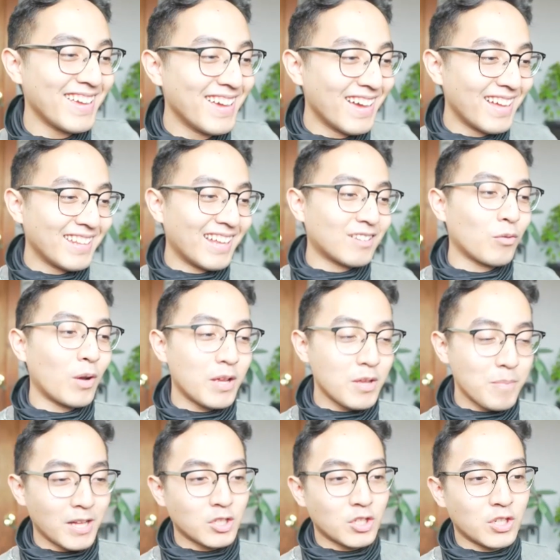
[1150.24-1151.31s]
That's why
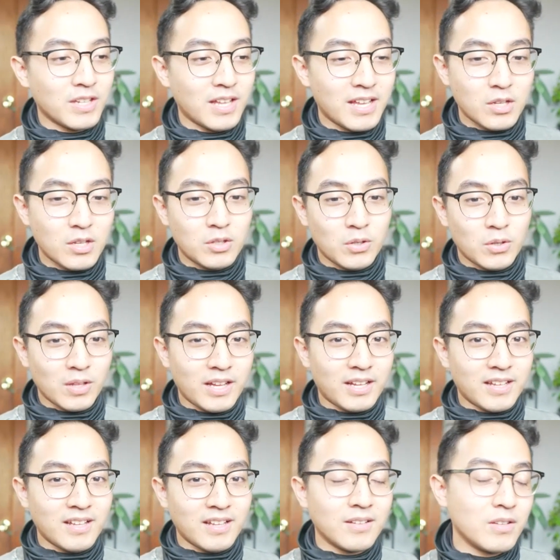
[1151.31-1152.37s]
you mentioned that you do
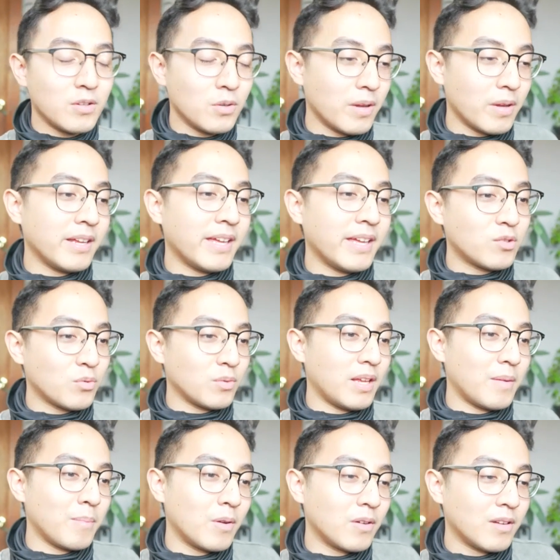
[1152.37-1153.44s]
you engage with
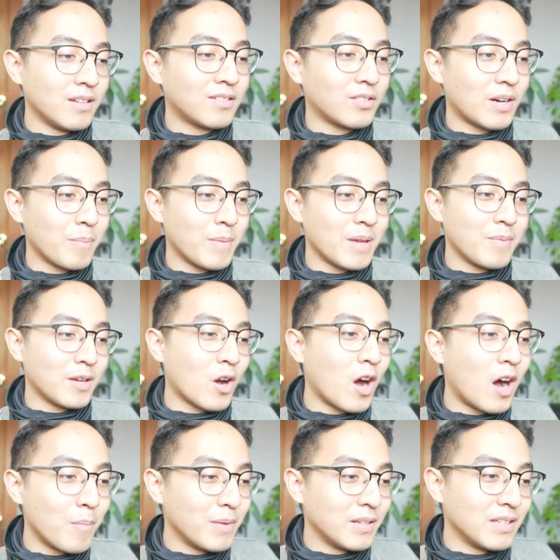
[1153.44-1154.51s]
them on Instagram, maybe
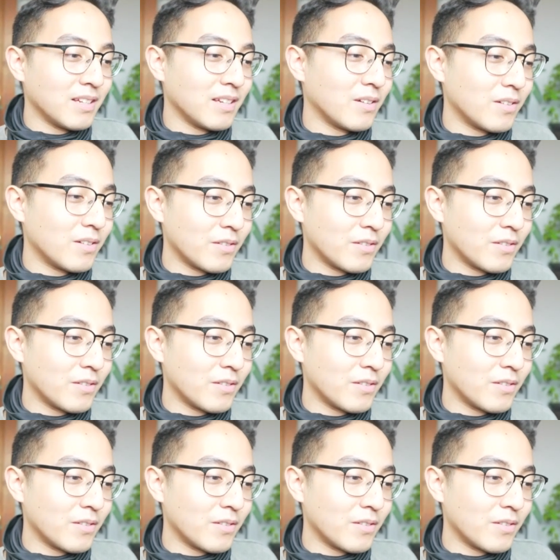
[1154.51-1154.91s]
commenting on